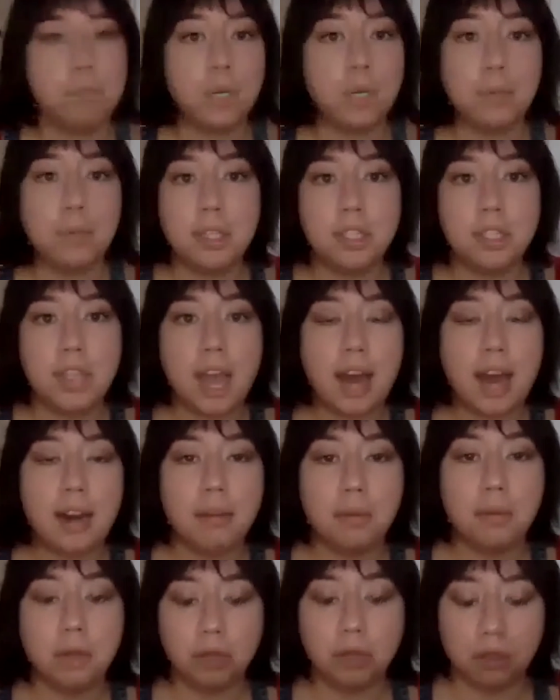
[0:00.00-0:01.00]
put them in the chat
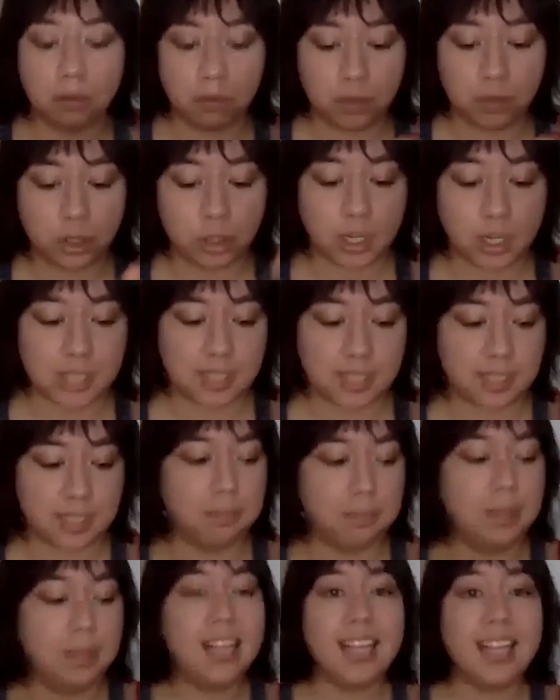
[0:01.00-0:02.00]
and we'll address
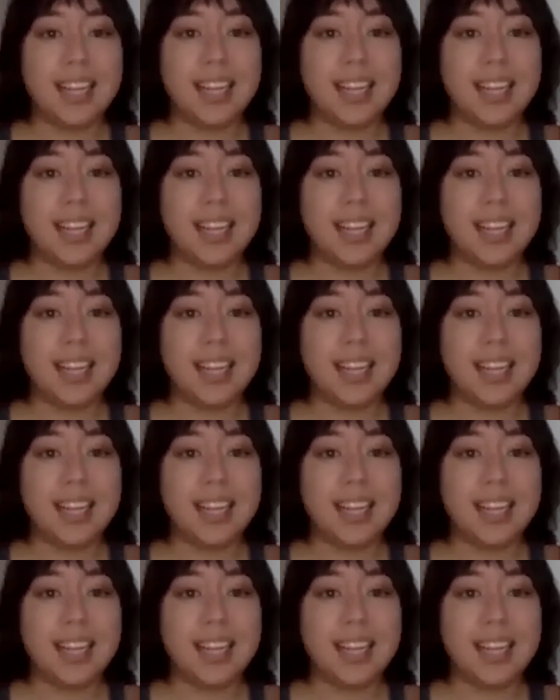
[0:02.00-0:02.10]
them.